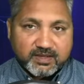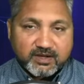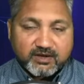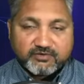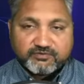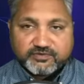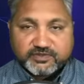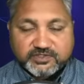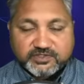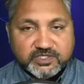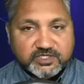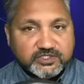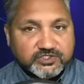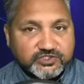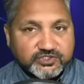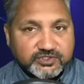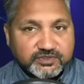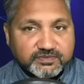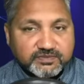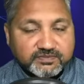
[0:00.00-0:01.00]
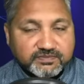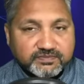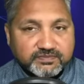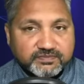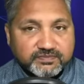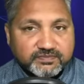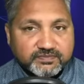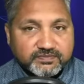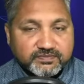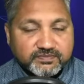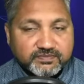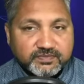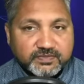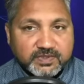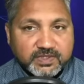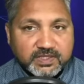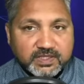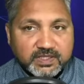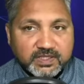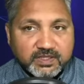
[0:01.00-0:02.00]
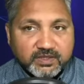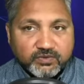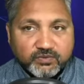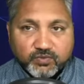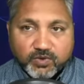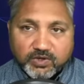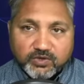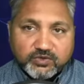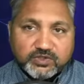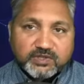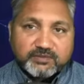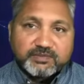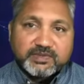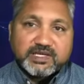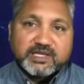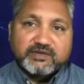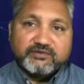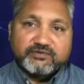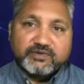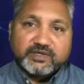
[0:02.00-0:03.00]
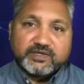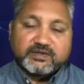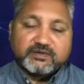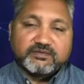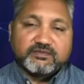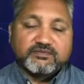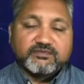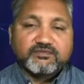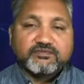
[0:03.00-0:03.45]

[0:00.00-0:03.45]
of this culture. What do they believe in?